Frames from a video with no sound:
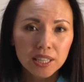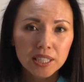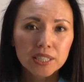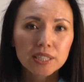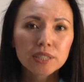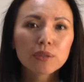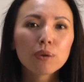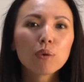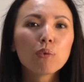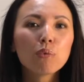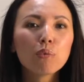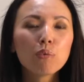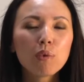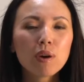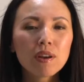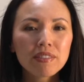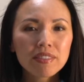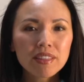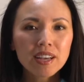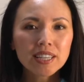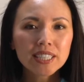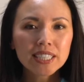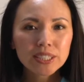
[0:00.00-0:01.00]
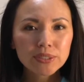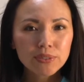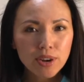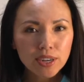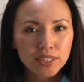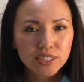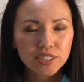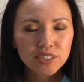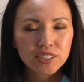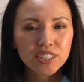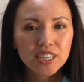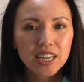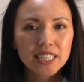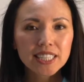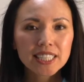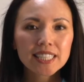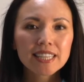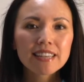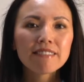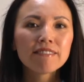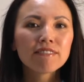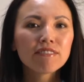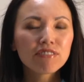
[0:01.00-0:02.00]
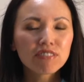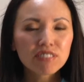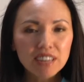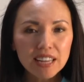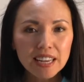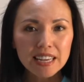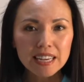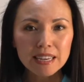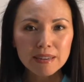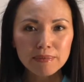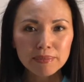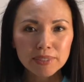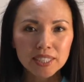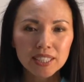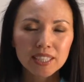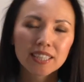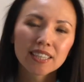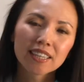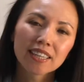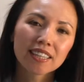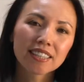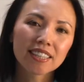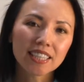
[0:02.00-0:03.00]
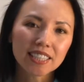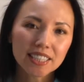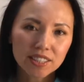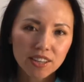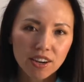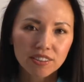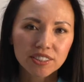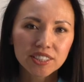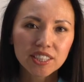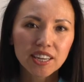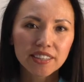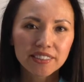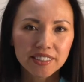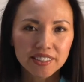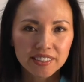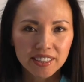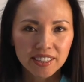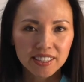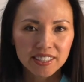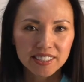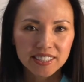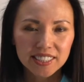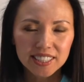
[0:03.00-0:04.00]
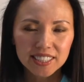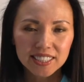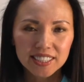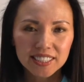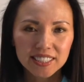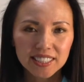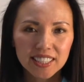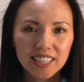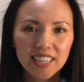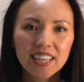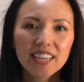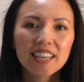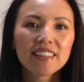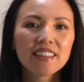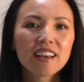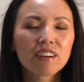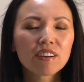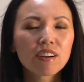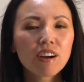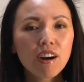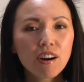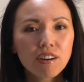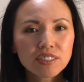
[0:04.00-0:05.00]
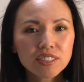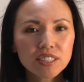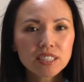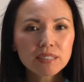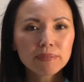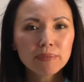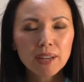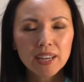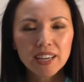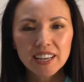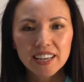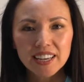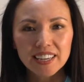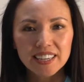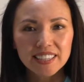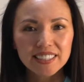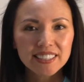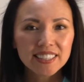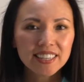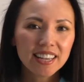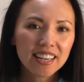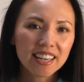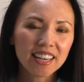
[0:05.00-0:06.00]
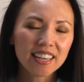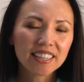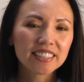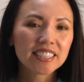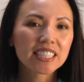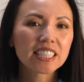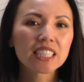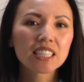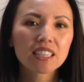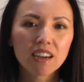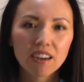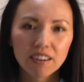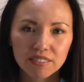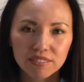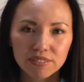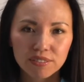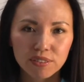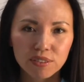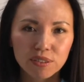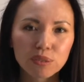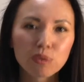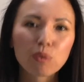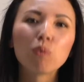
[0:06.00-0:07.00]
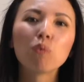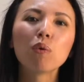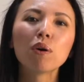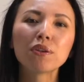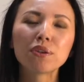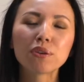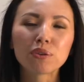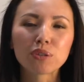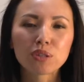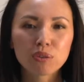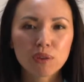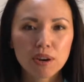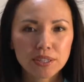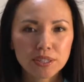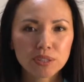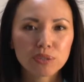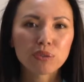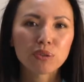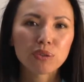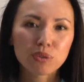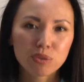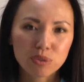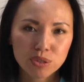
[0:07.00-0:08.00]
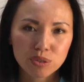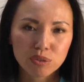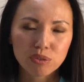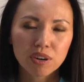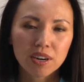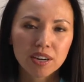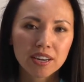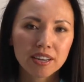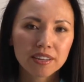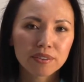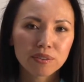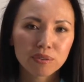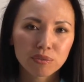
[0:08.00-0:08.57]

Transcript: So when that structure gets inflamed, that's called tendonitis, and that causes pain and discomfort when you're trying to use your hand or